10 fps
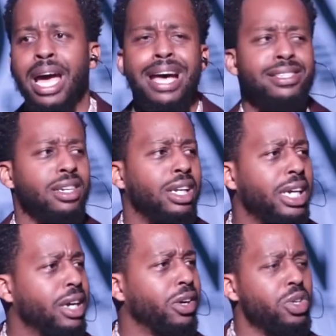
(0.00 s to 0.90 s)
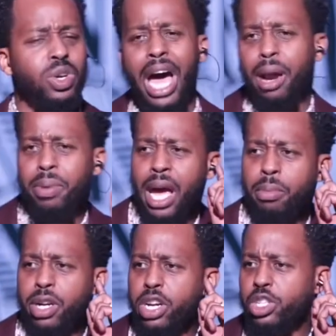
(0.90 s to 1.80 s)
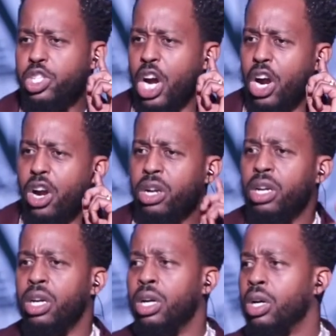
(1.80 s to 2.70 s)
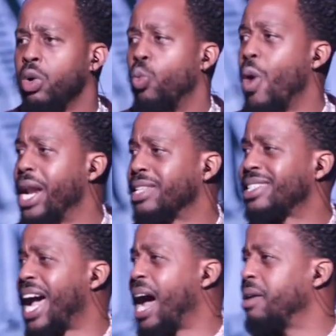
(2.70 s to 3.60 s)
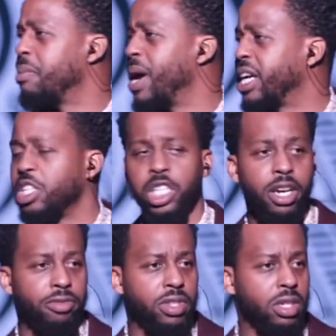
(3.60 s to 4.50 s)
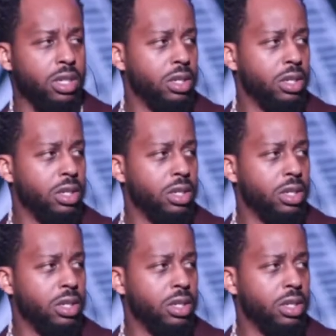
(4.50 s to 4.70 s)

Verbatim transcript: As a leader, you got to be able to discern when it's time to make a shift.